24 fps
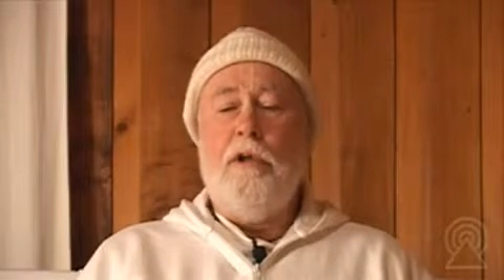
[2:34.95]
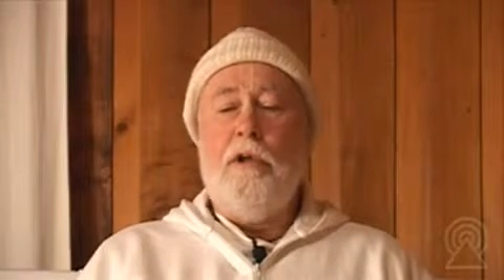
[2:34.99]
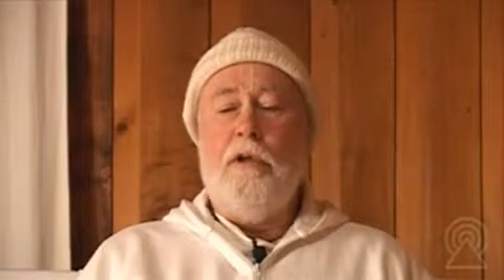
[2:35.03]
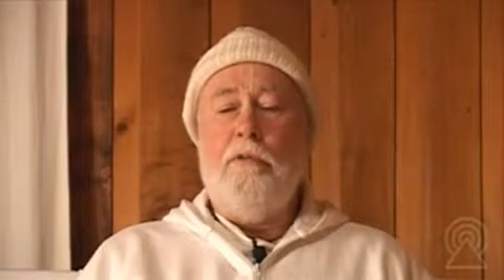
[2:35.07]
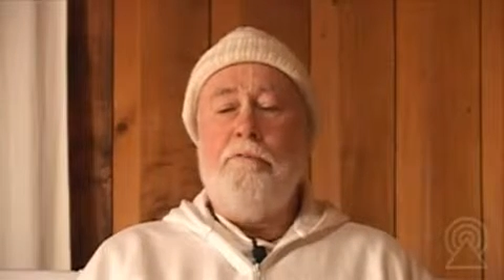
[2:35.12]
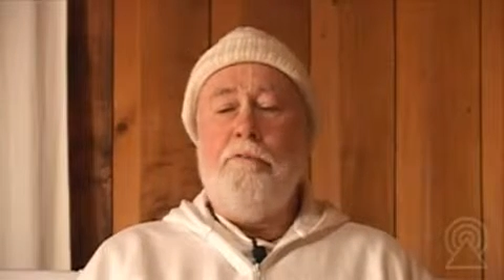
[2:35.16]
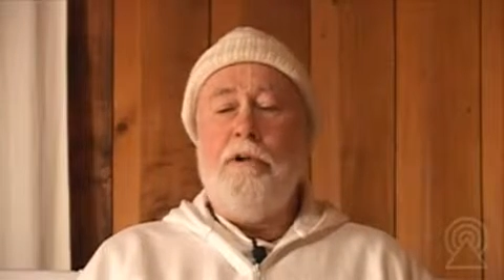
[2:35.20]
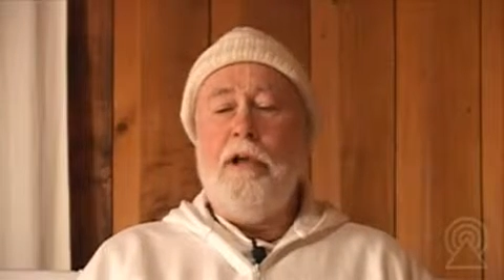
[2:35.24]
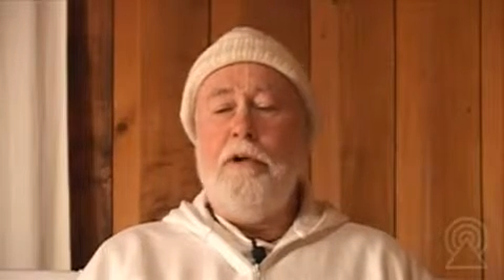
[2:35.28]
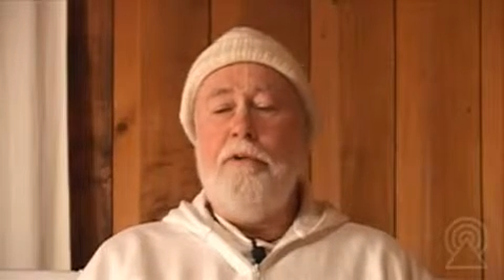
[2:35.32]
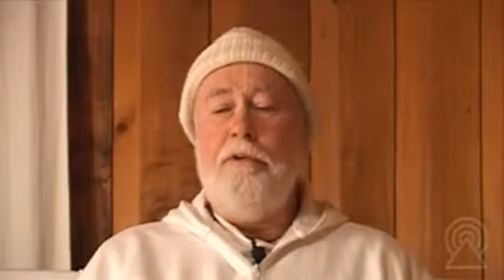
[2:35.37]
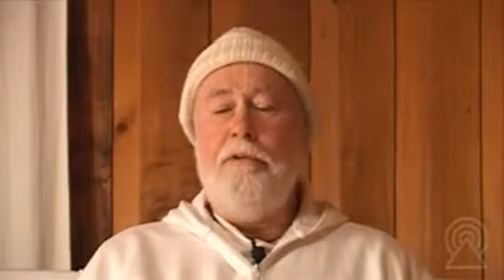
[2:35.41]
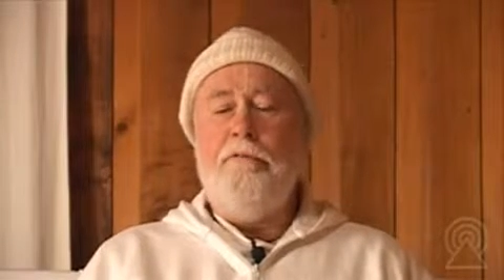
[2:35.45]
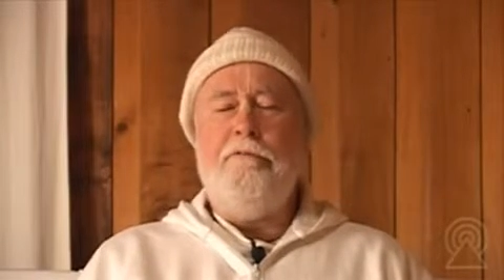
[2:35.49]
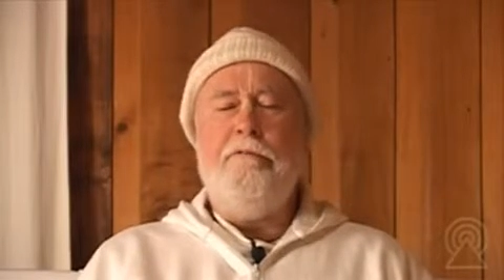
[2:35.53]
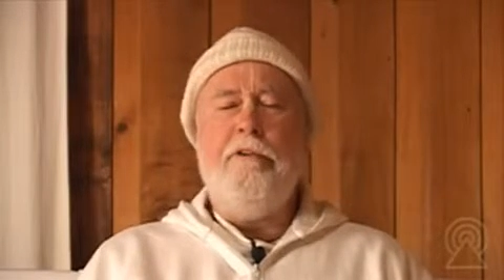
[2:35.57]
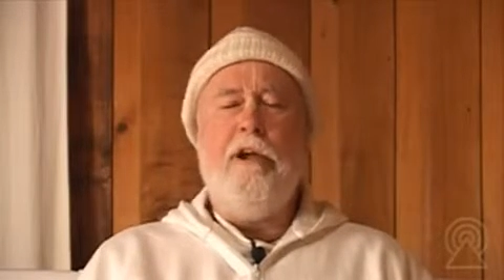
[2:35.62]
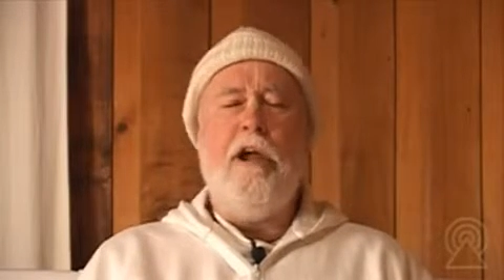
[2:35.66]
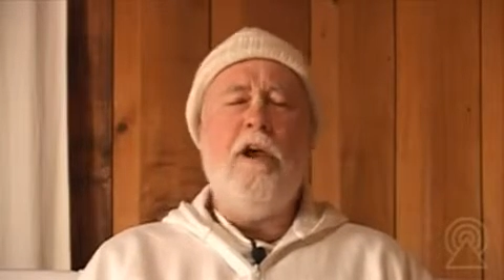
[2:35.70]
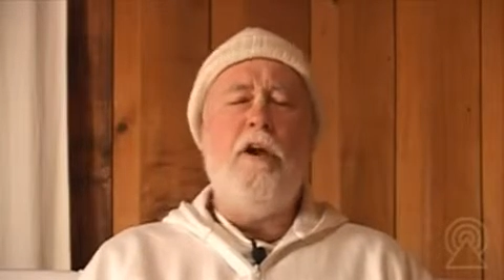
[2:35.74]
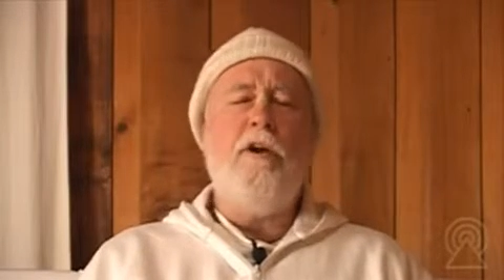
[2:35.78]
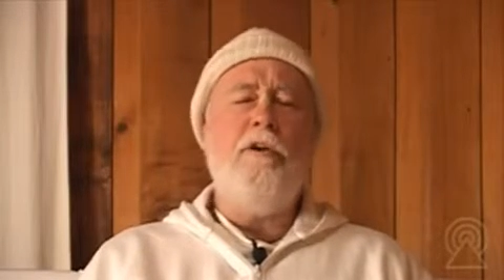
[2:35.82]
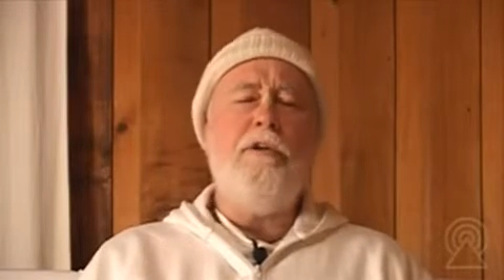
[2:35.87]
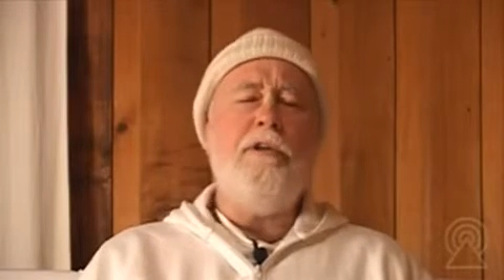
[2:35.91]
I found it
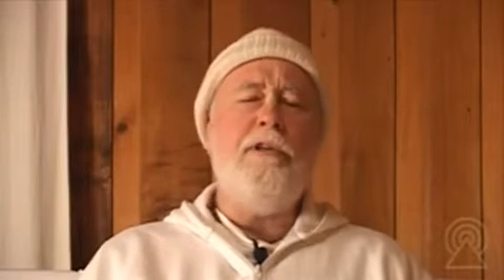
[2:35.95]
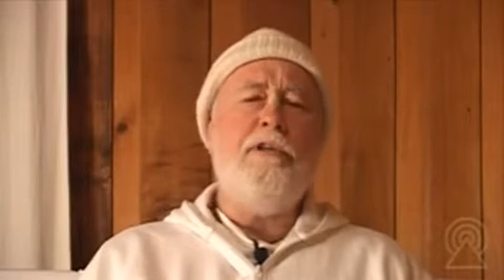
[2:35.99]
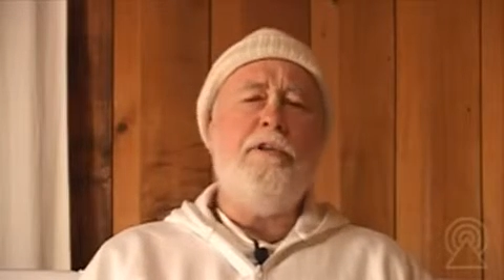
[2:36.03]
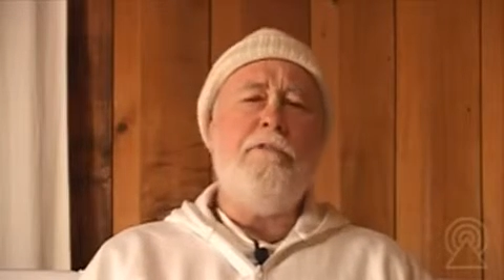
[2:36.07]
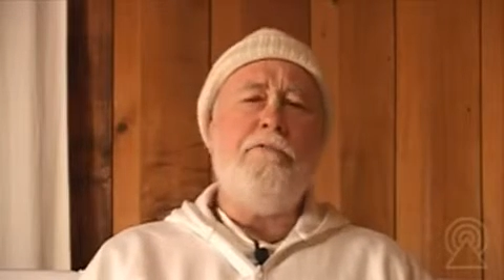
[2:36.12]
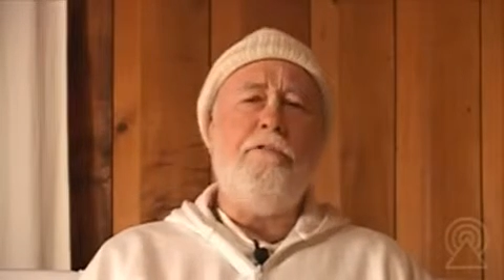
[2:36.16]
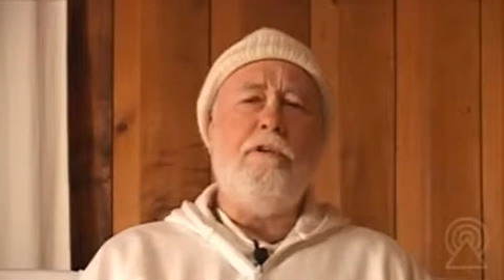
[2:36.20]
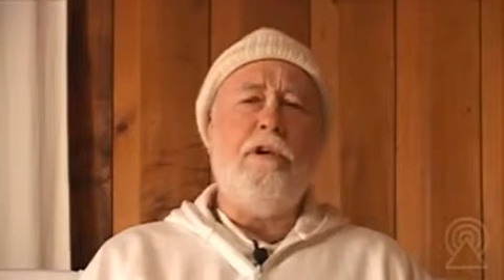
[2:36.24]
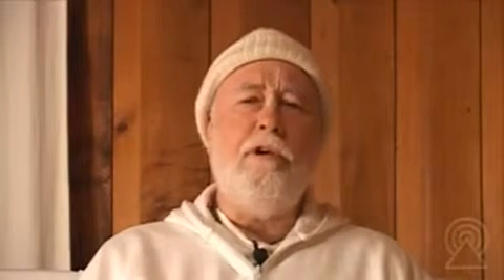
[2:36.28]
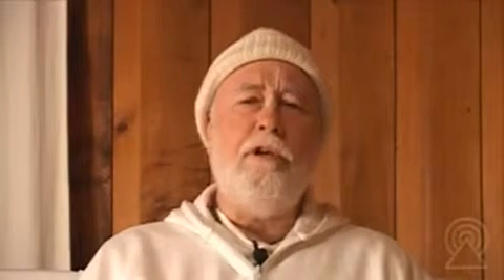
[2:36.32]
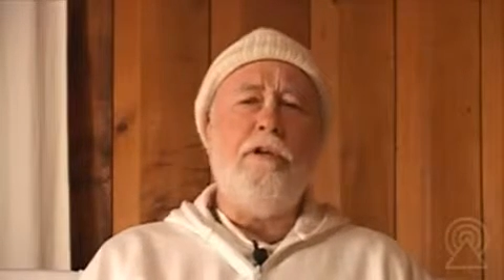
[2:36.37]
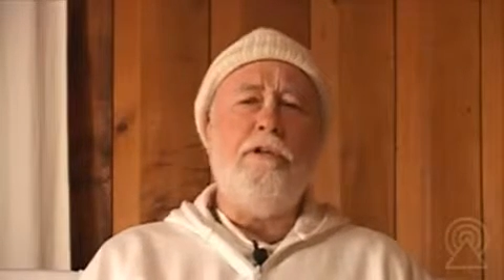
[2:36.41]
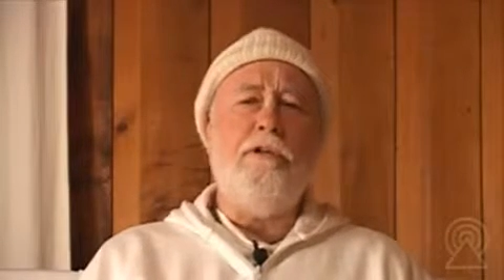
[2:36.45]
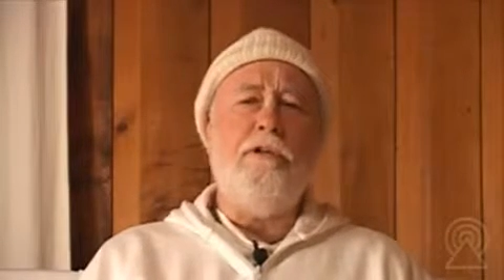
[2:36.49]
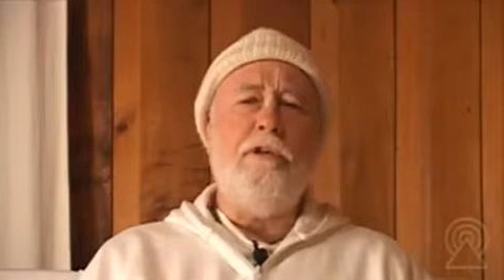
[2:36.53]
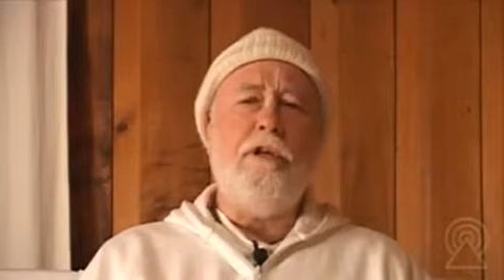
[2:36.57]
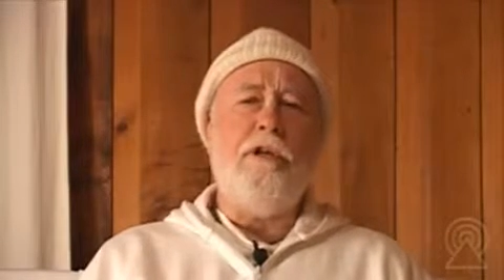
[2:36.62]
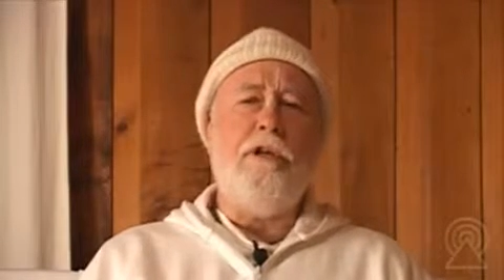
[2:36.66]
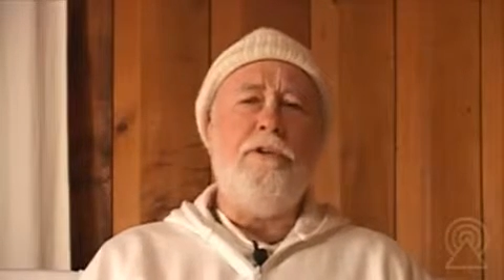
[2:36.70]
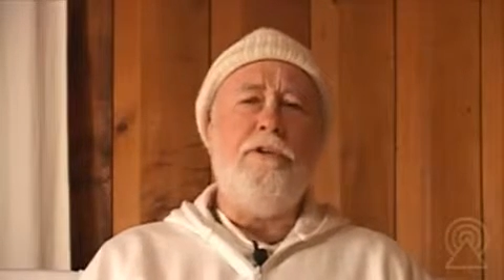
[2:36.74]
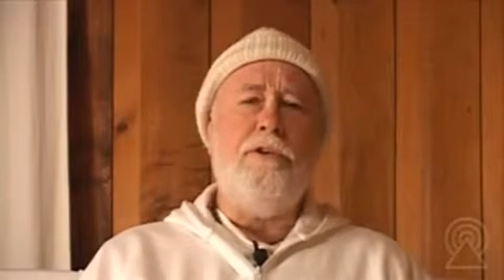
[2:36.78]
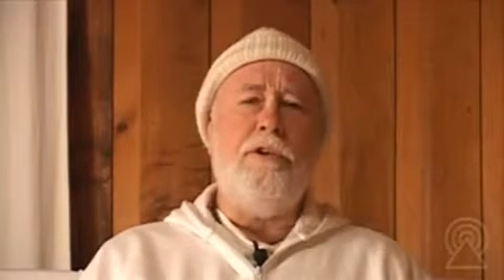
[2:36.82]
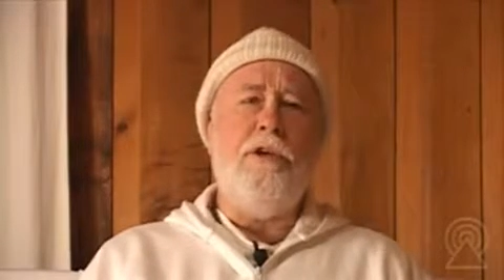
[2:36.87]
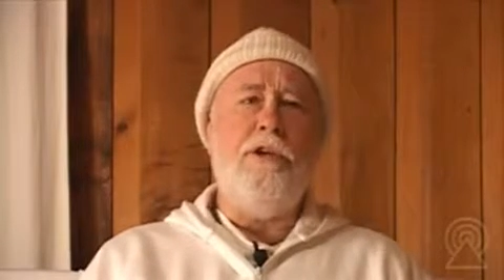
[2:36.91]
very difficult to
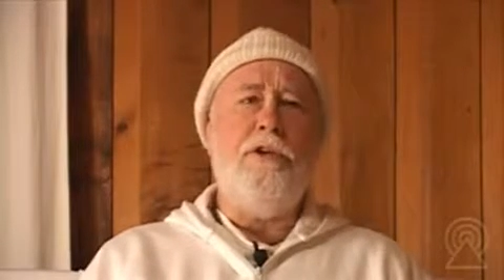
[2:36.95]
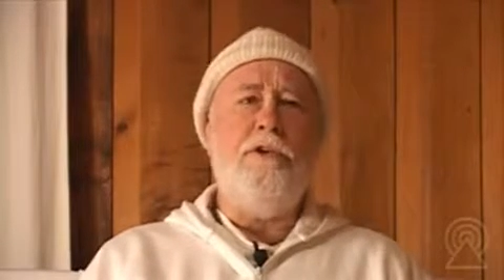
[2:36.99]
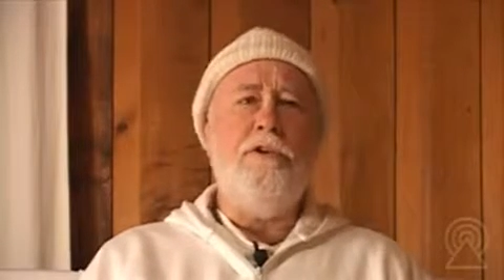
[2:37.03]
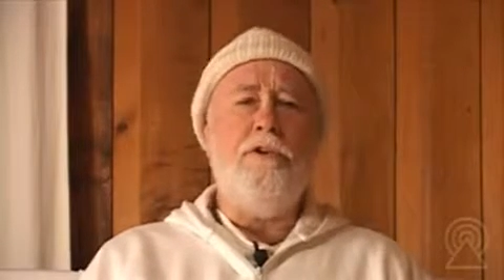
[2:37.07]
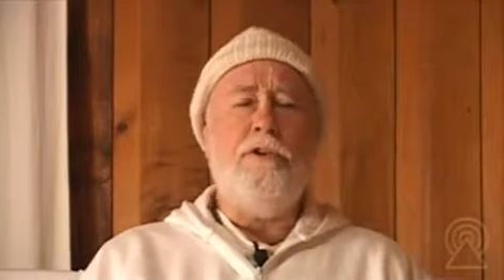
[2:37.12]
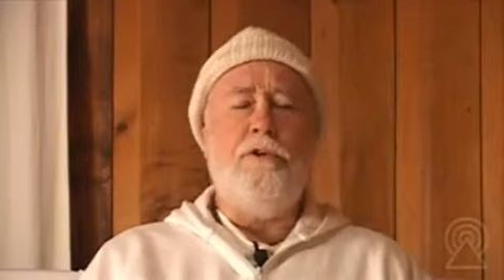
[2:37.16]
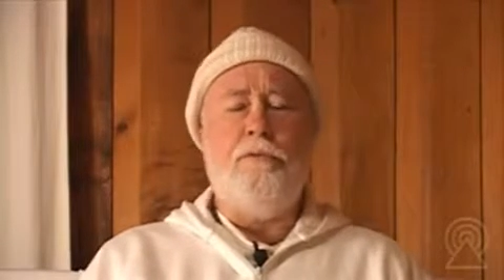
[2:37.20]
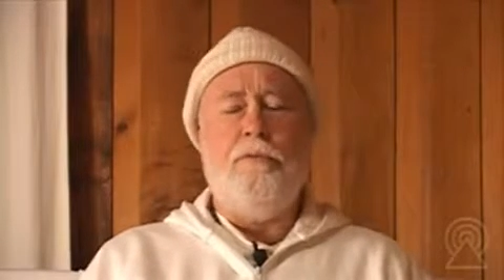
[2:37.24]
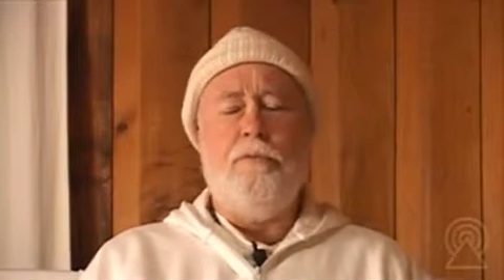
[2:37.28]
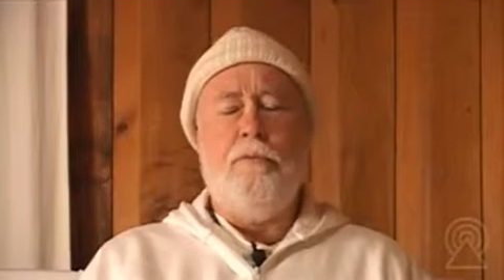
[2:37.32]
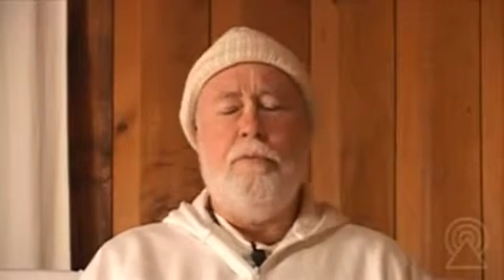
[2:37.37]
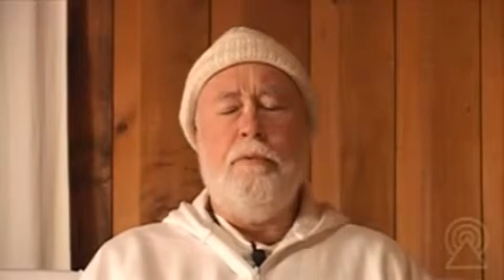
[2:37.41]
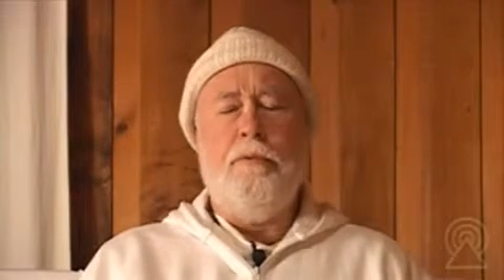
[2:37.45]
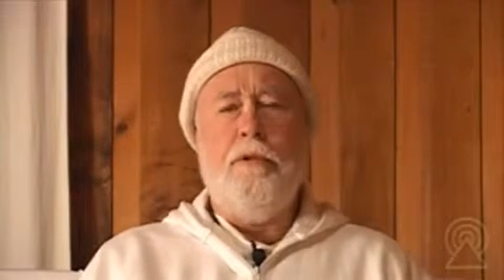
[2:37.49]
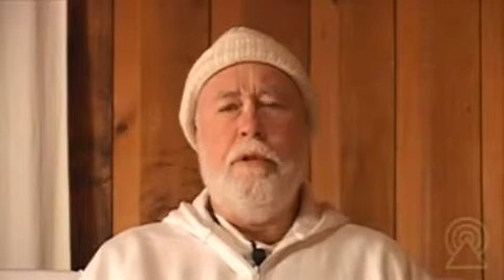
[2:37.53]
continue